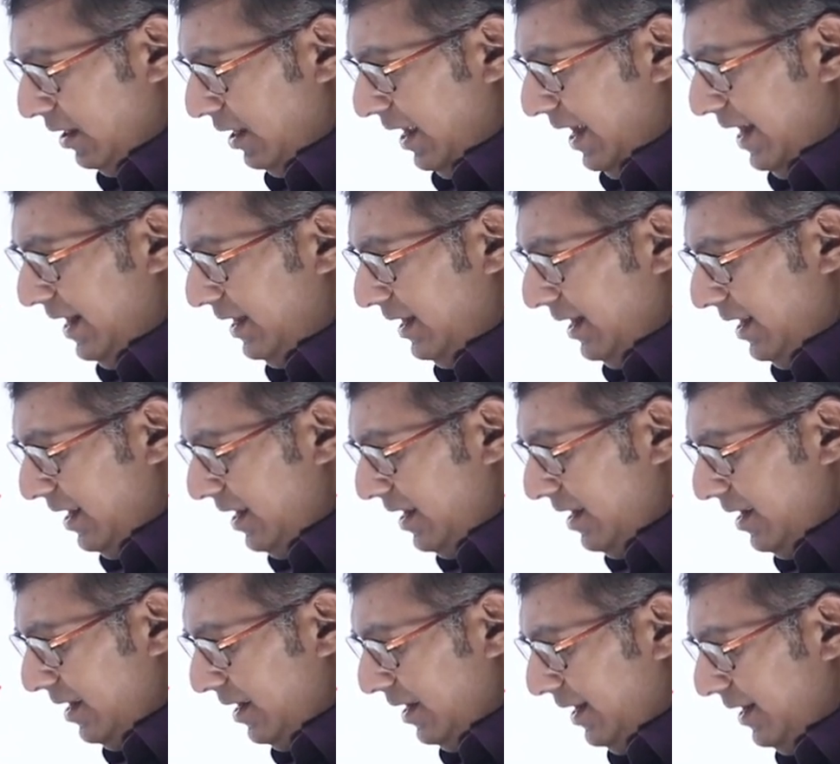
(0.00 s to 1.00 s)

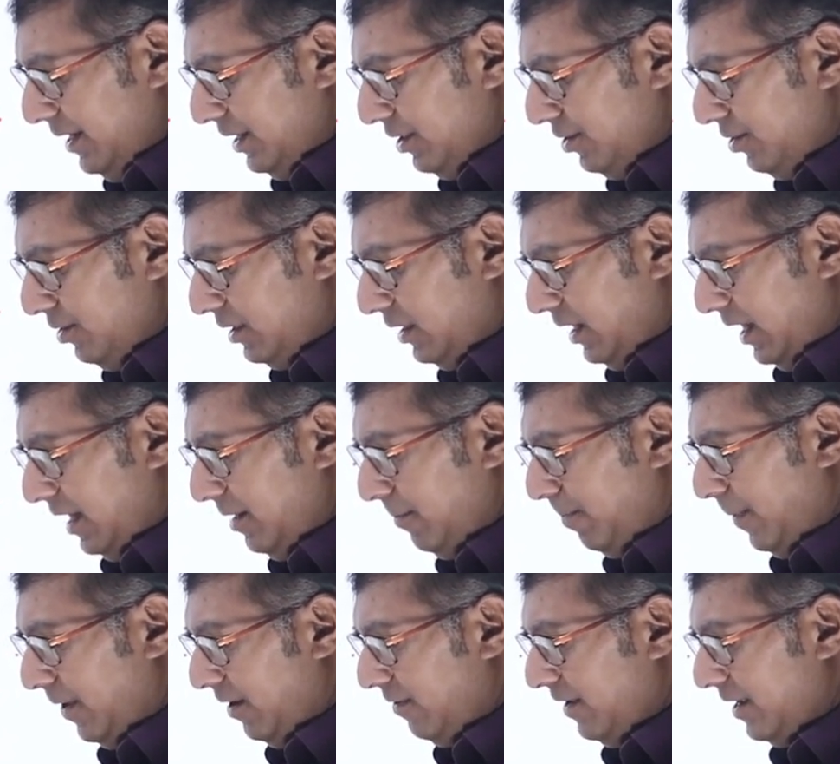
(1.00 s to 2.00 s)
80 into 10
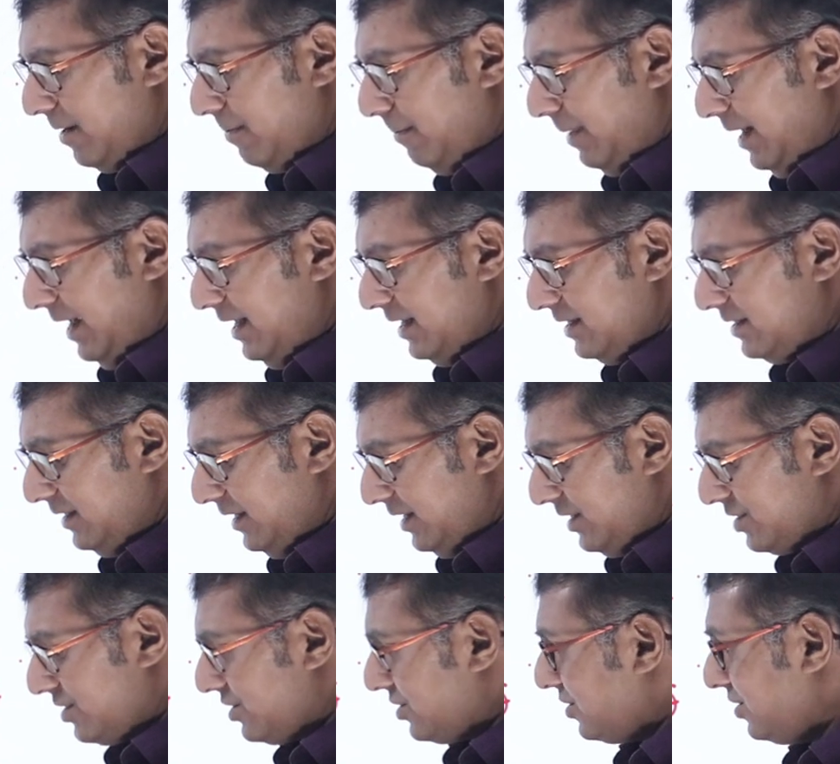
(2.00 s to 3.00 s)
power minus
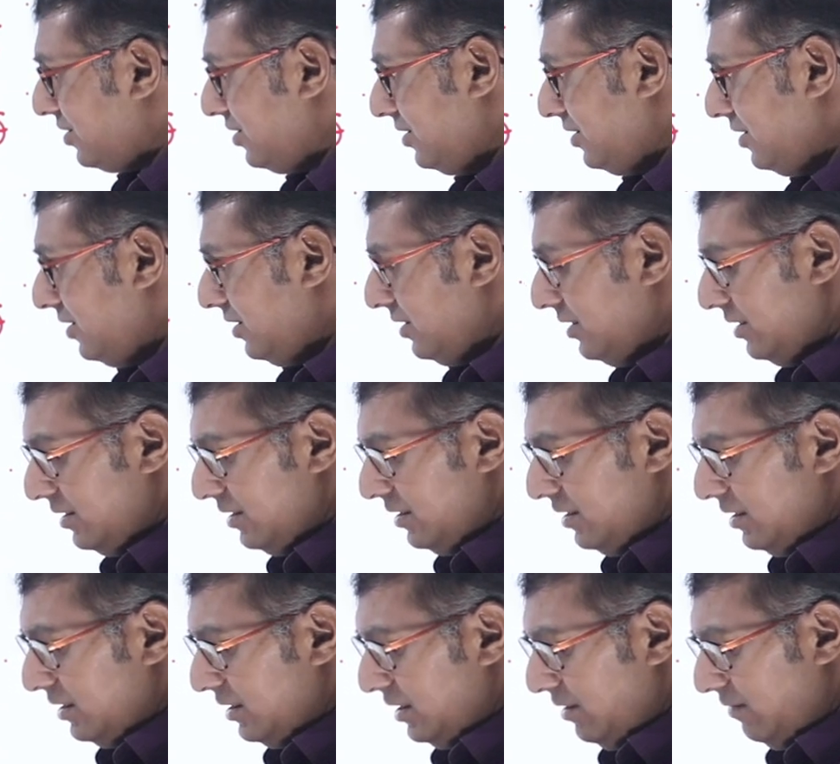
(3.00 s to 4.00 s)
6
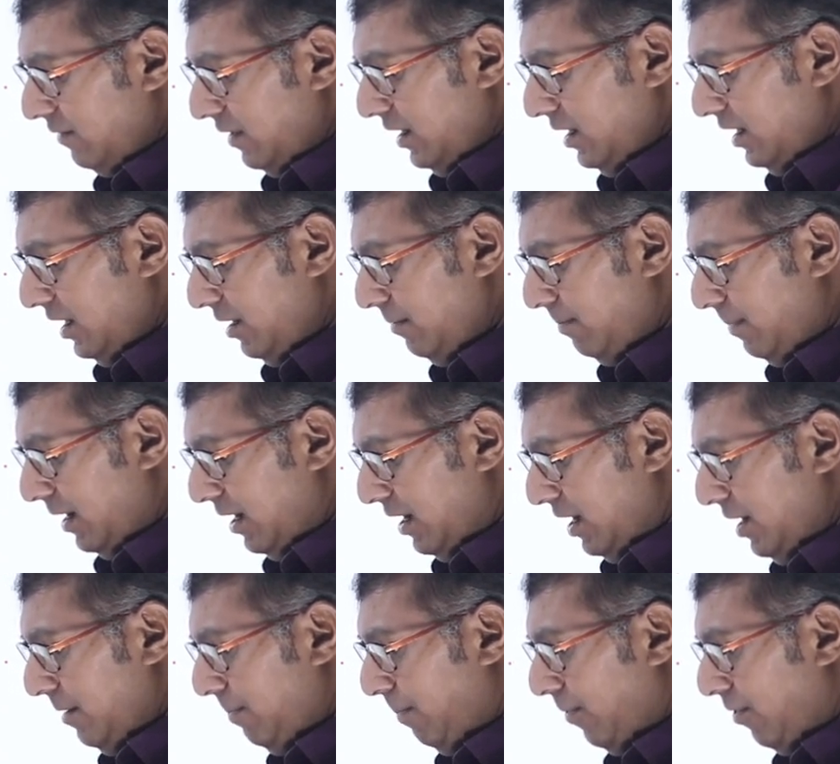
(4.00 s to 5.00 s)
divided
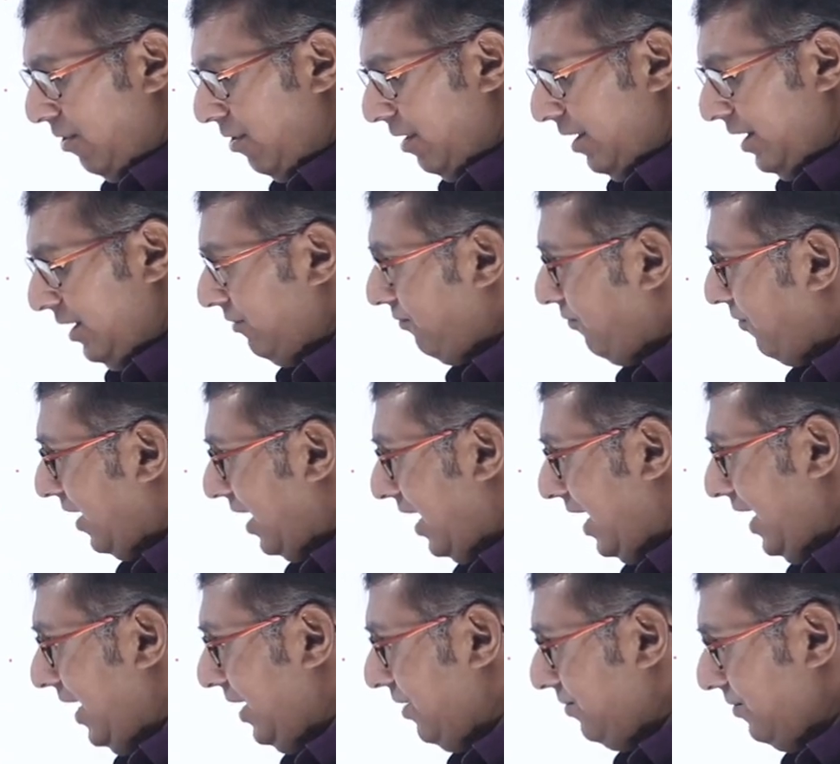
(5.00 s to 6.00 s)
by
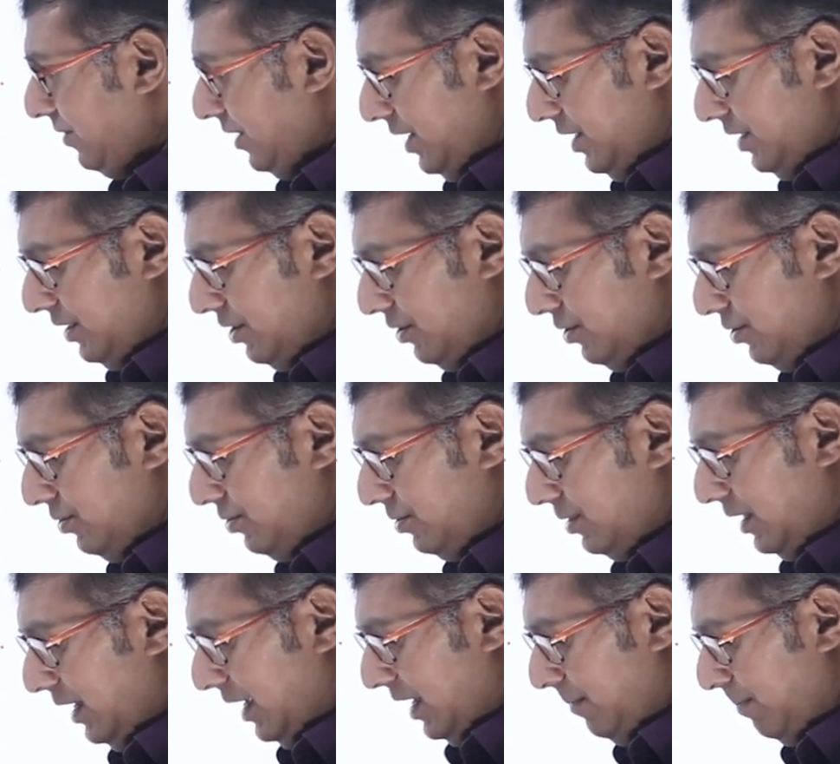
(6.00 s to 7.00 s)
0.5
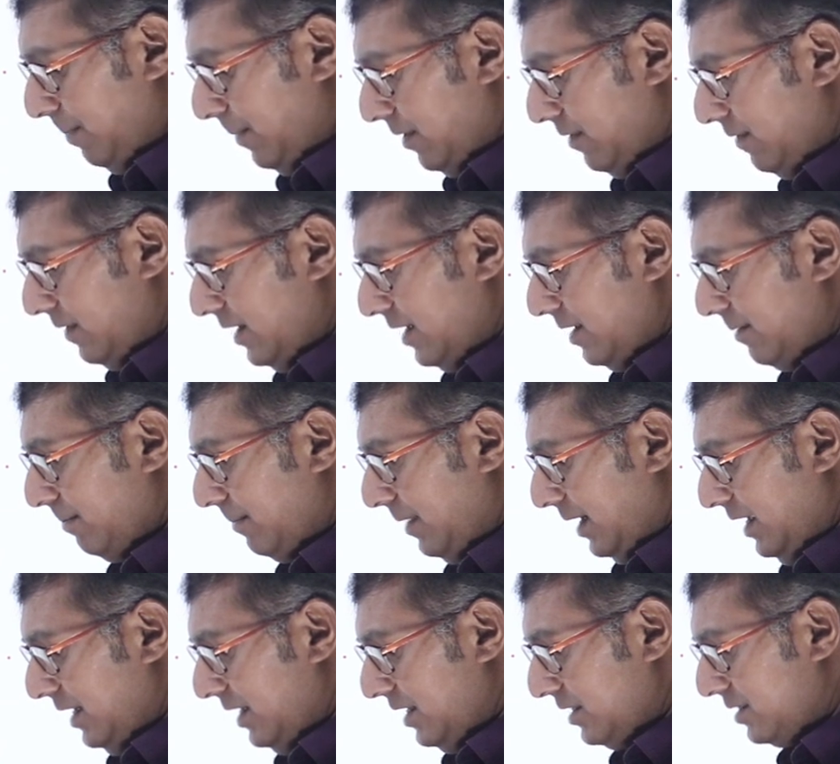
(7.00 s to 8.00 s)
into 10 power
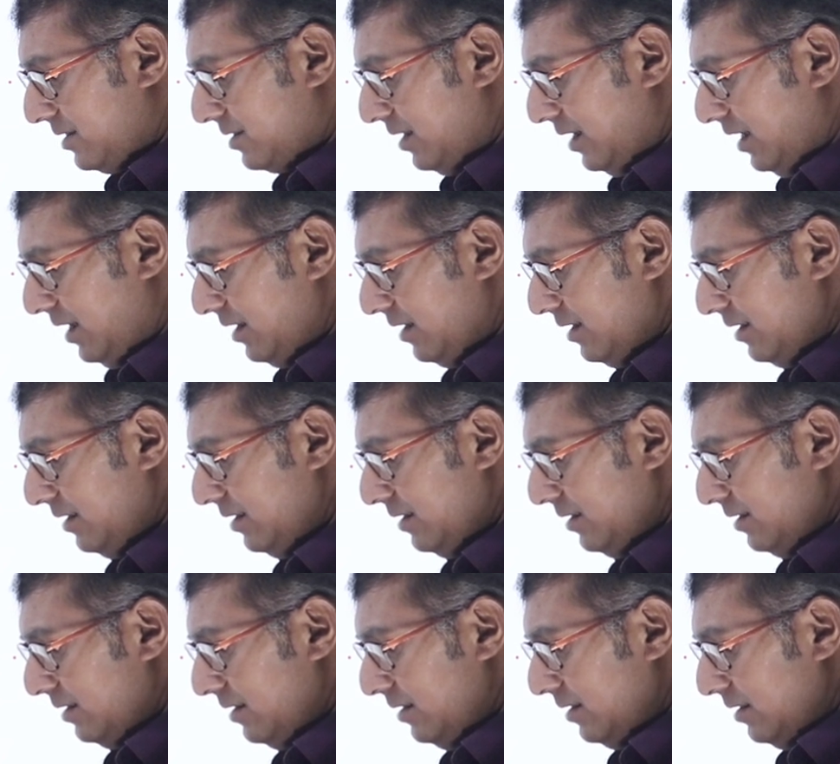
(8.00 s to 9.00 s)
minus 3.
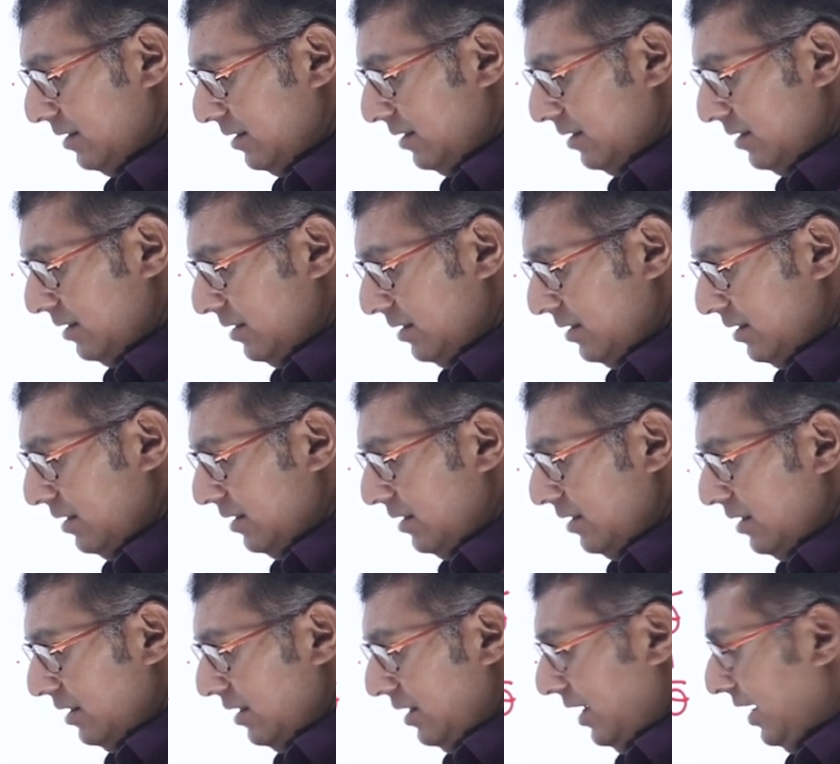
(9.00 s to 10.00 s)

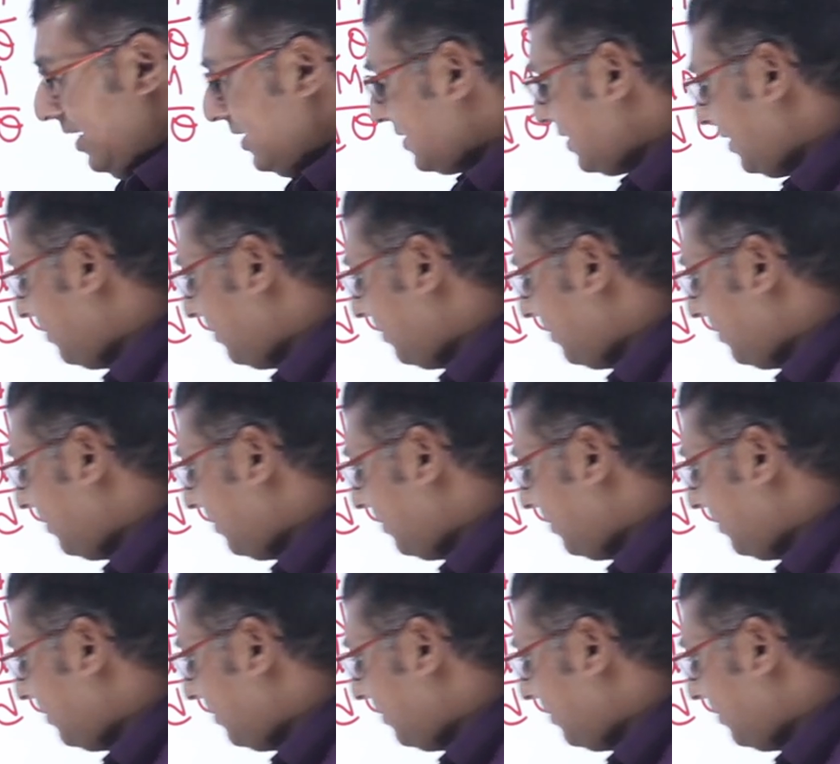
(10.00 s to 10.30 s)
It is